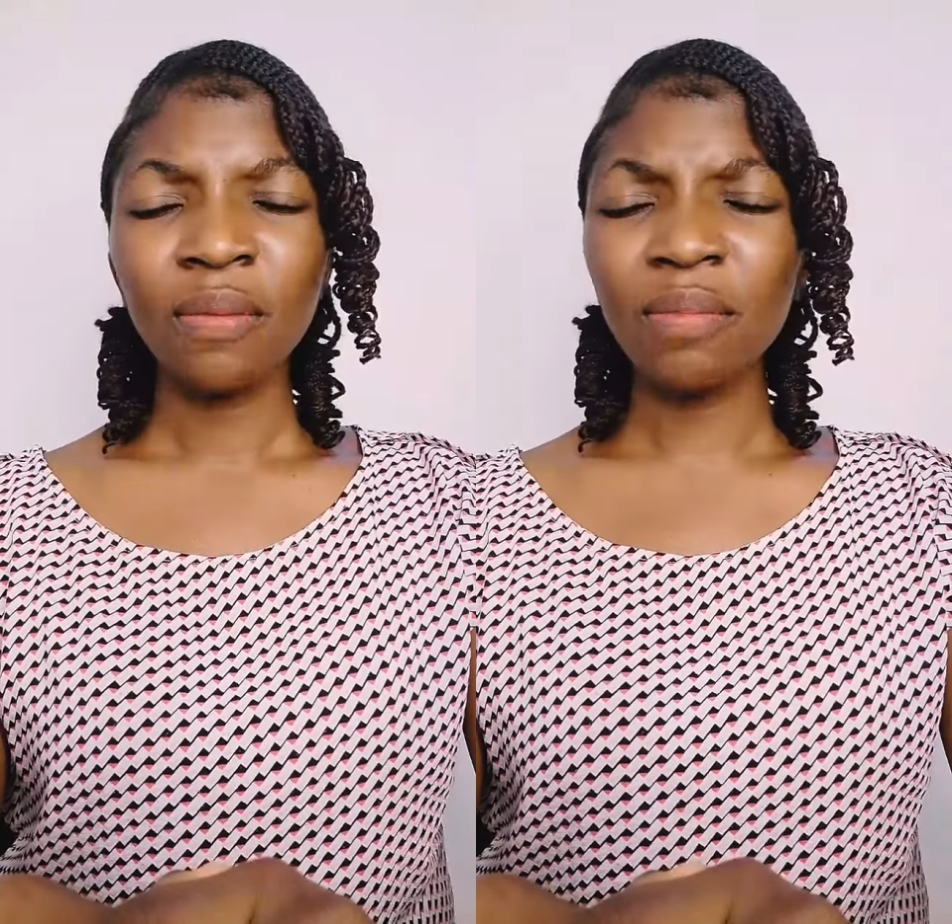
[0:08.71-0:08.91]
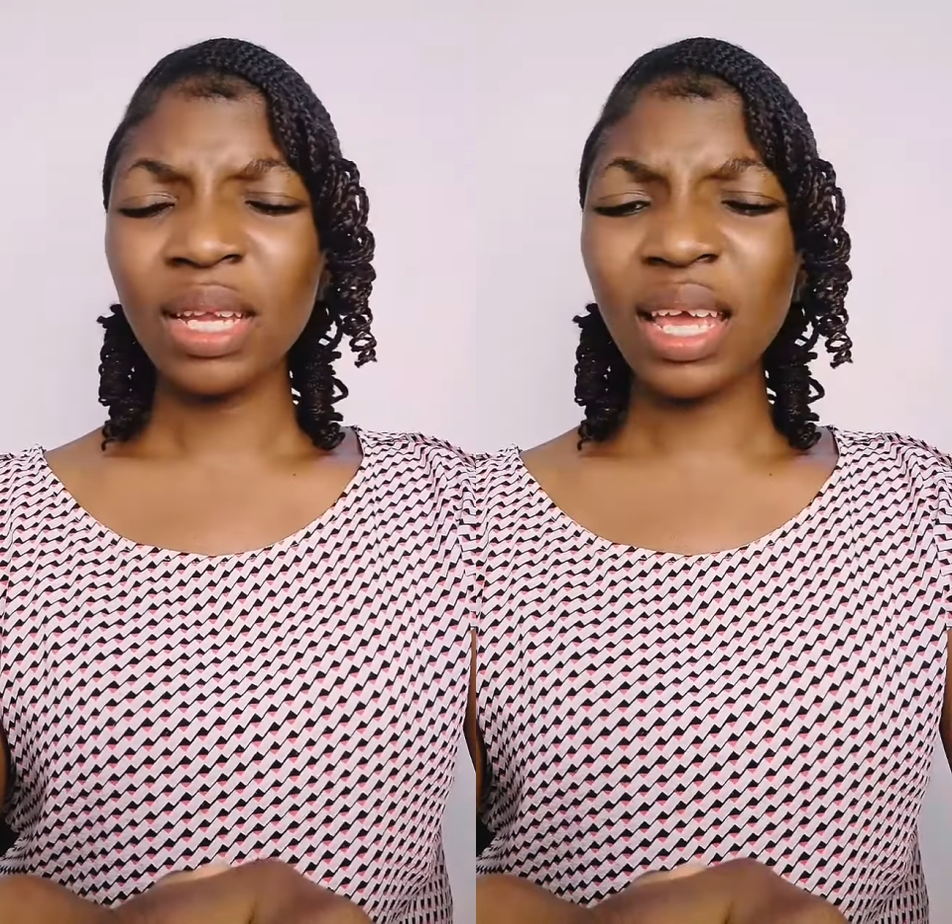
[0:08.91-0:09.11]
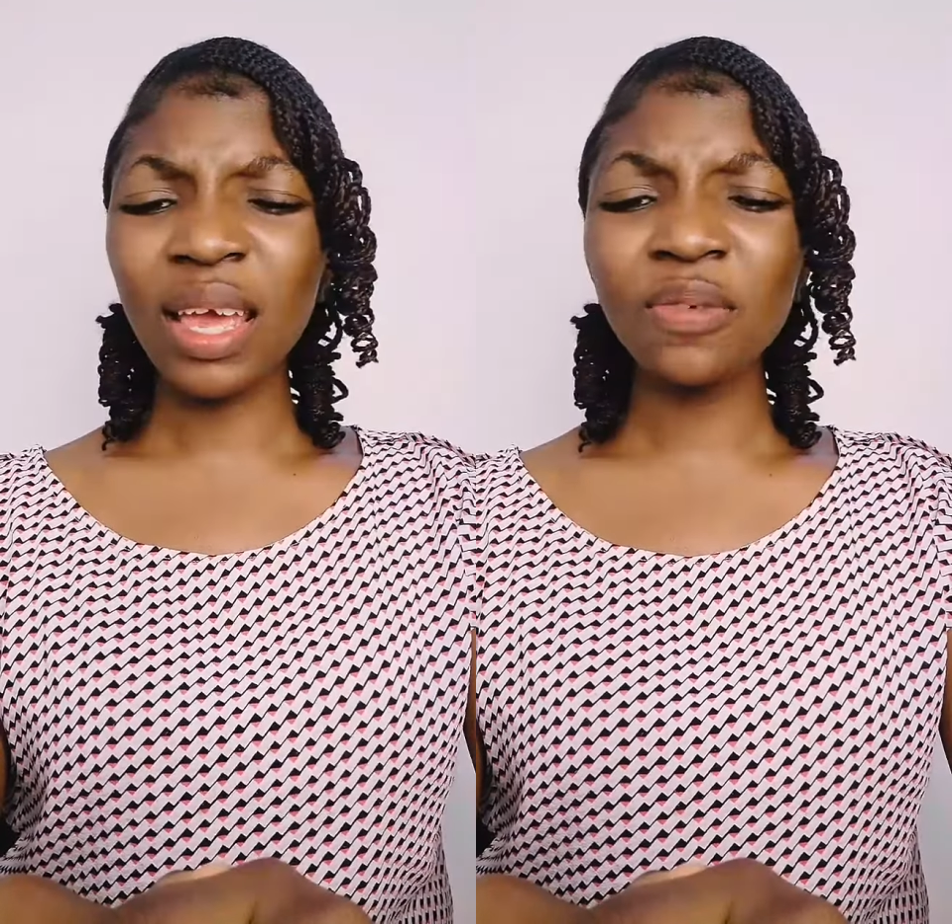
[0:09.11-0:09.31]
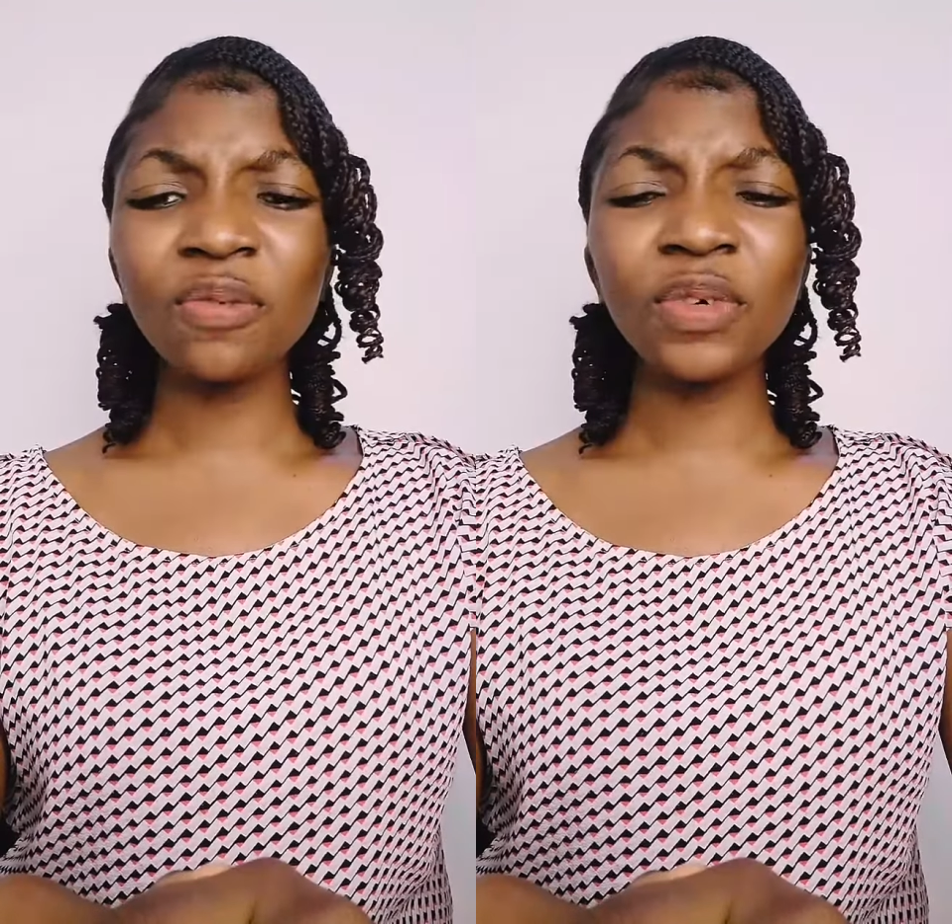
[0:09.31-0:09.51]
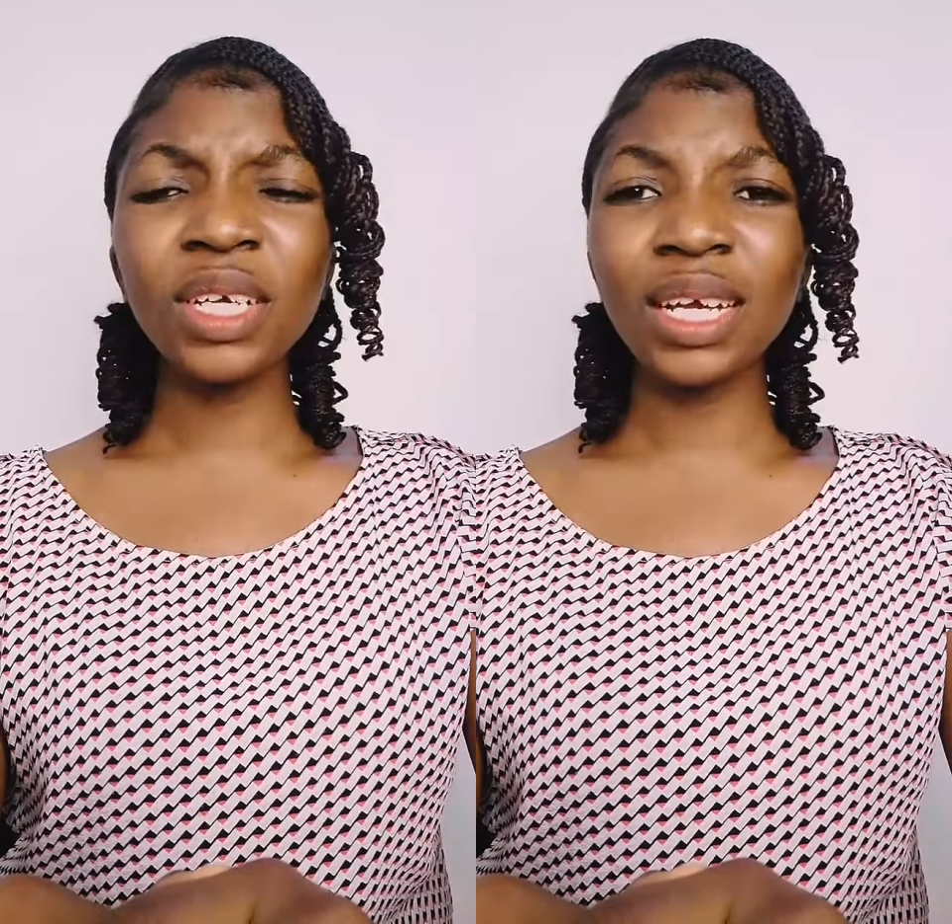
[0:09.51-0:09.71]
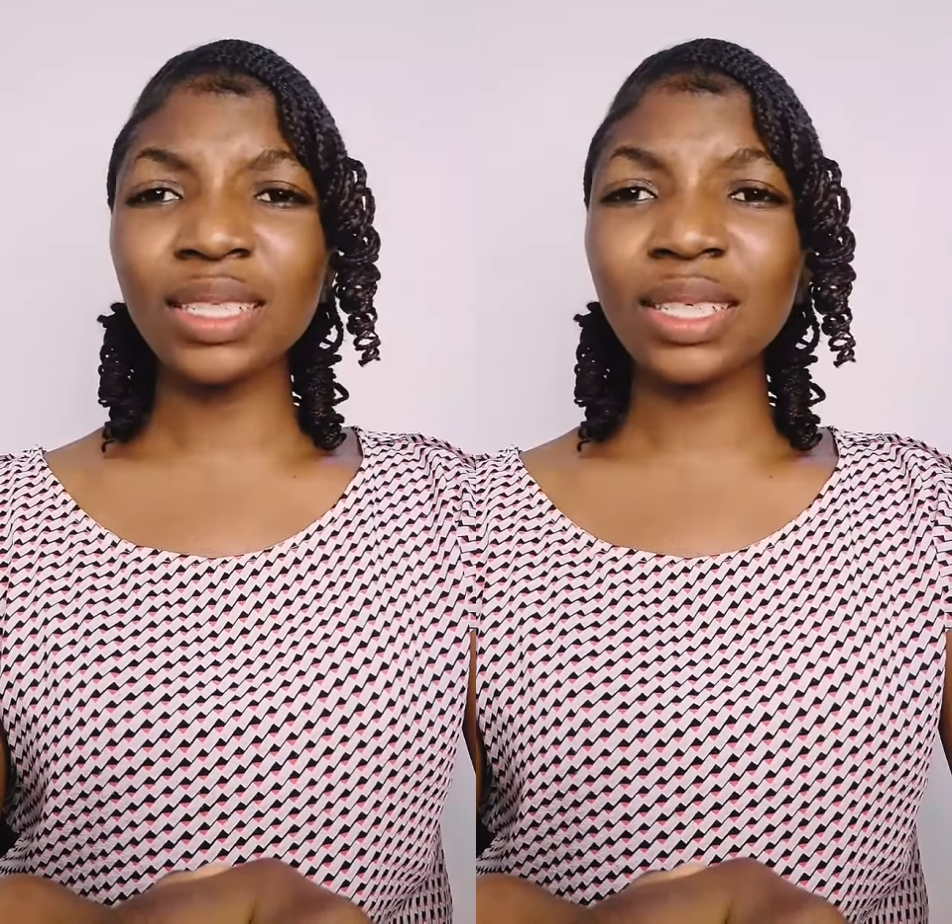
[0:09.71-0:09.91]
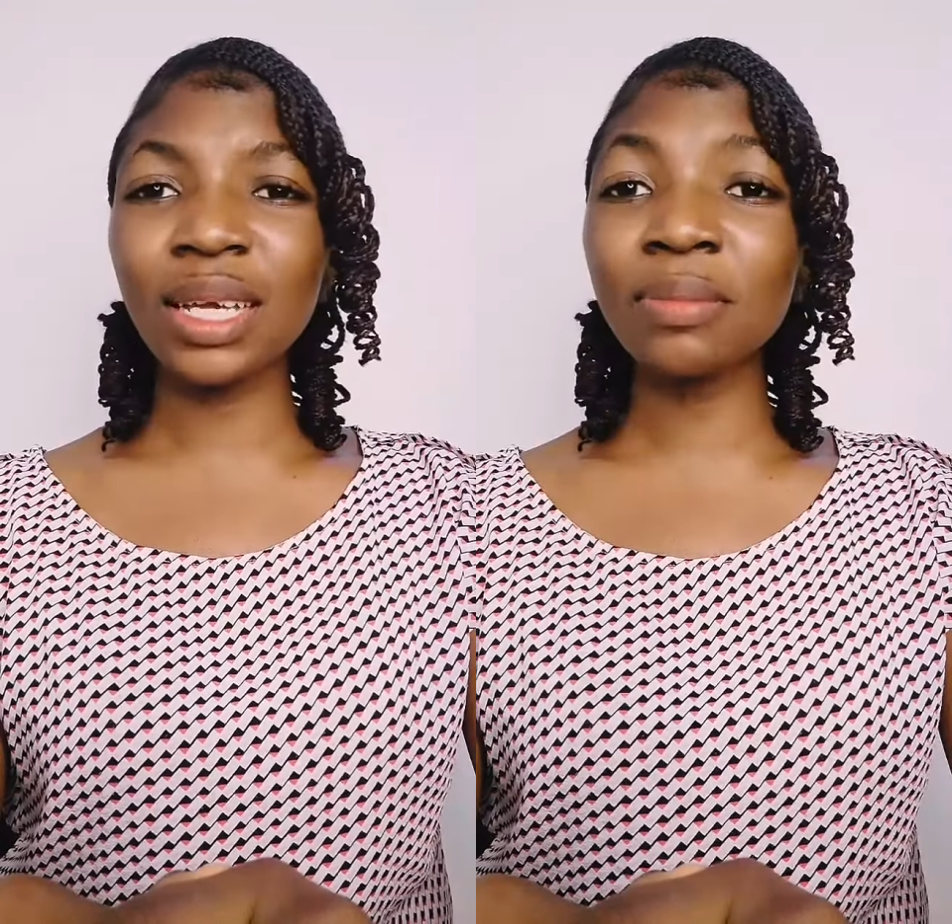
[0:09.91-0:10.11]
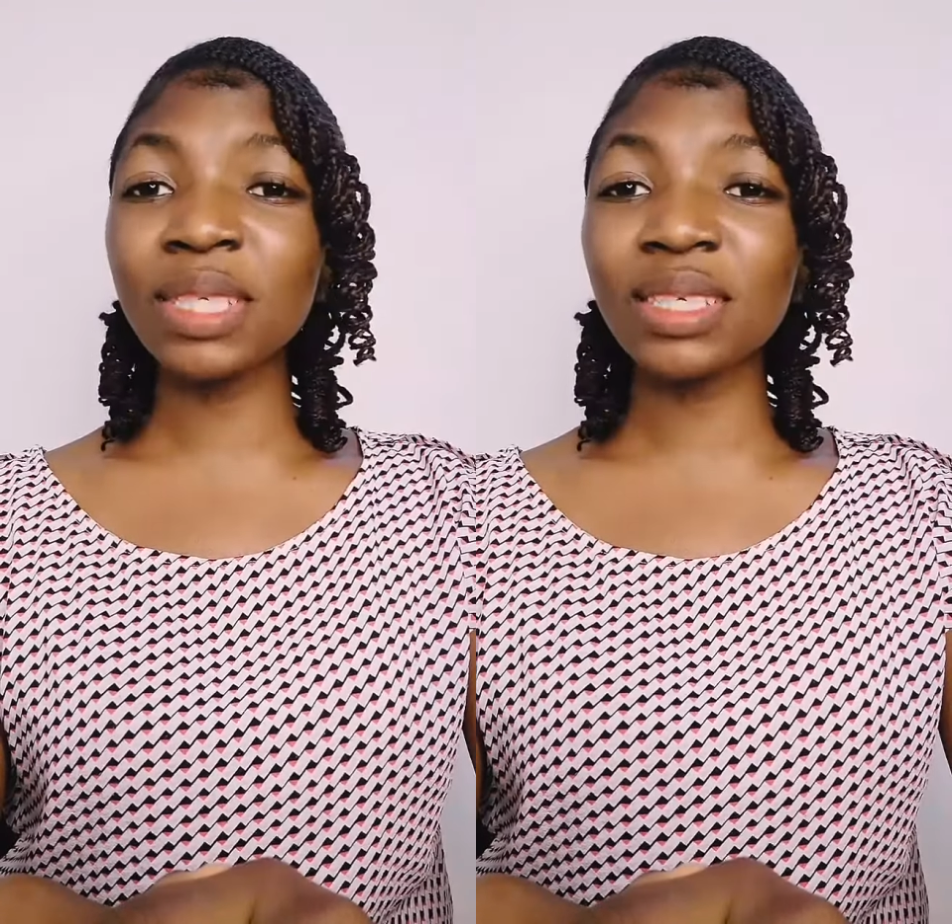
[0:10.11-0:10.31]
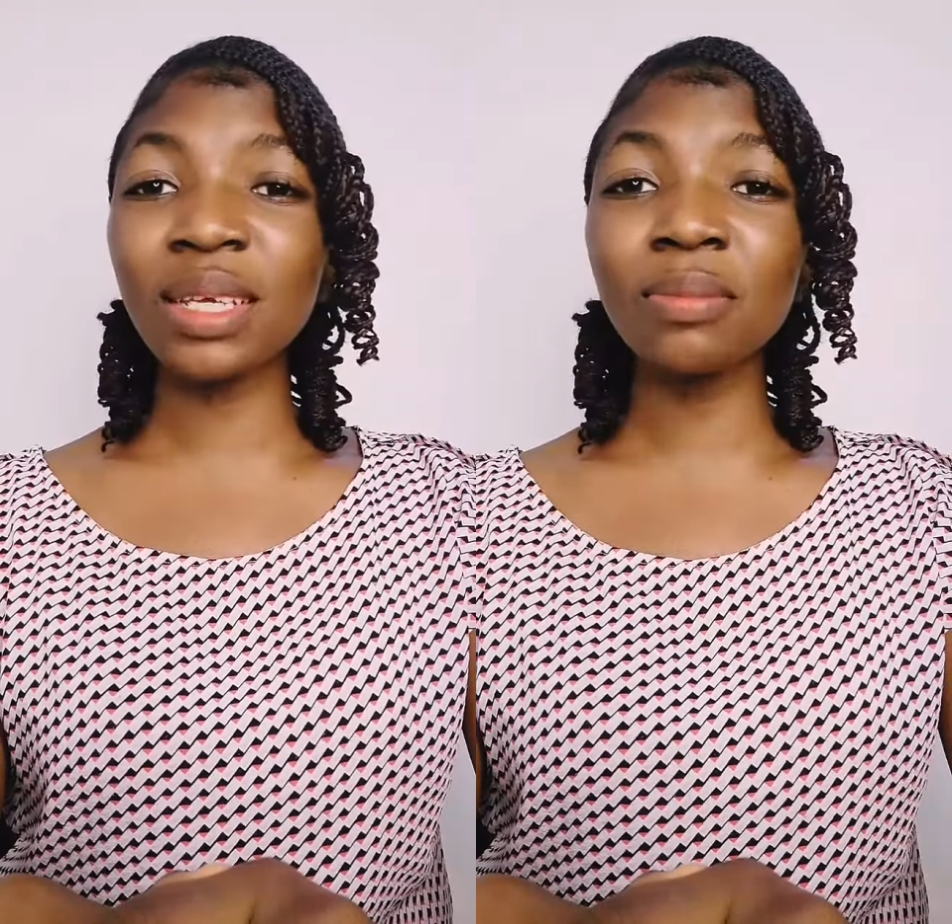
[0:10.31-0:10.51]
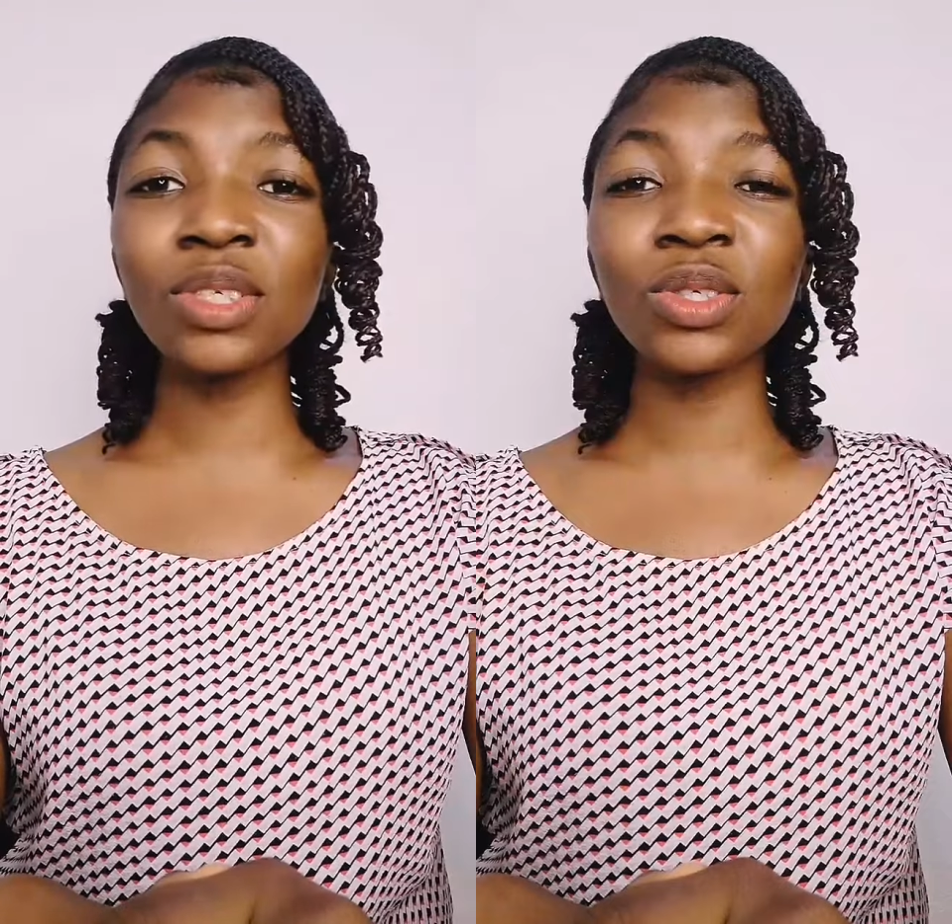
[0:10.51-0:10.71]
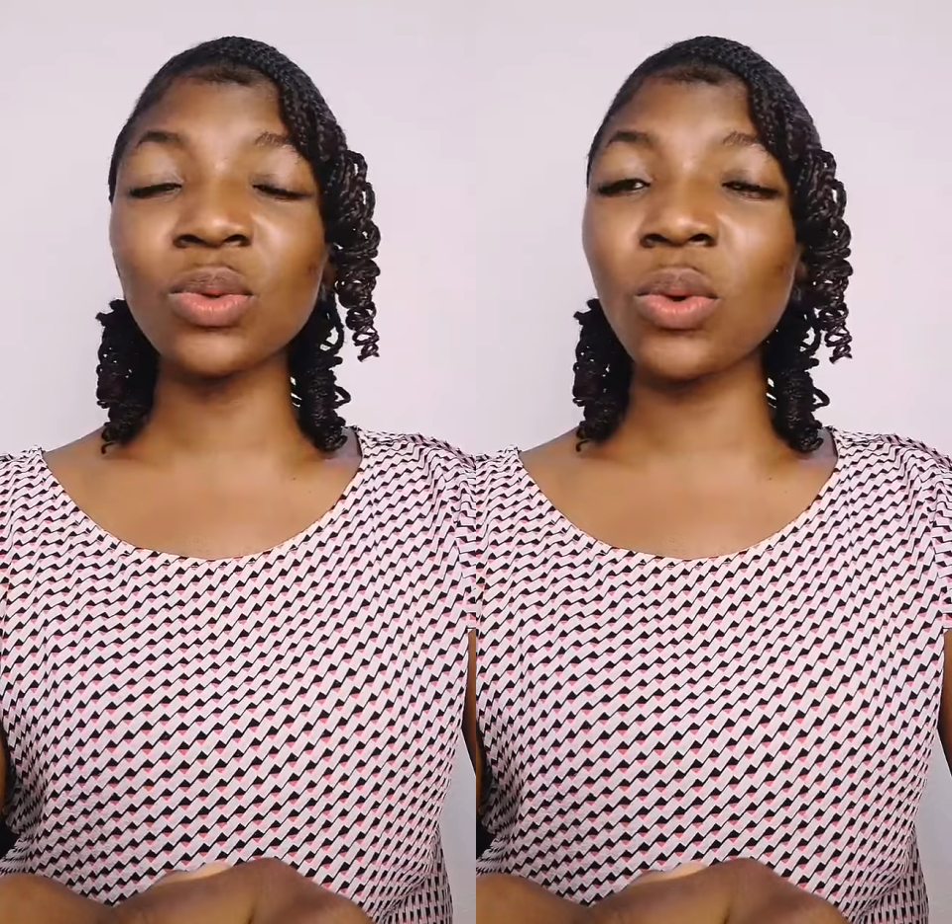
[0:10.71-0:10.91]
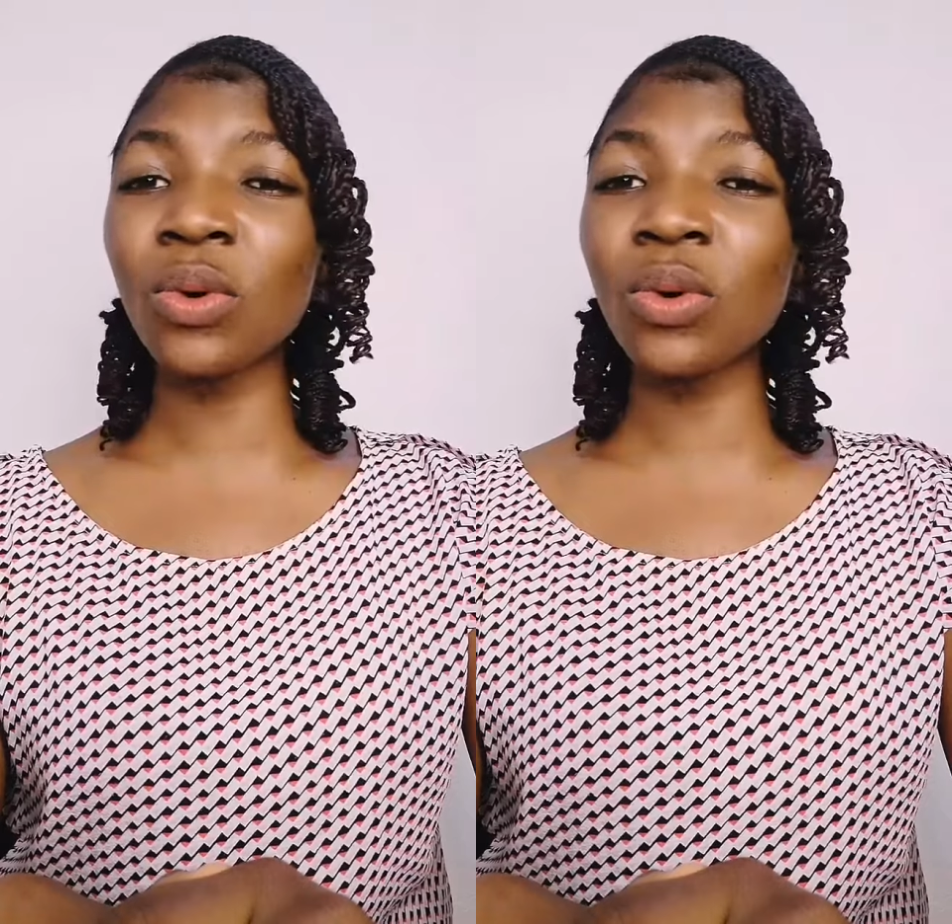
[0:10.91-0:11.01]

but every attempt seems to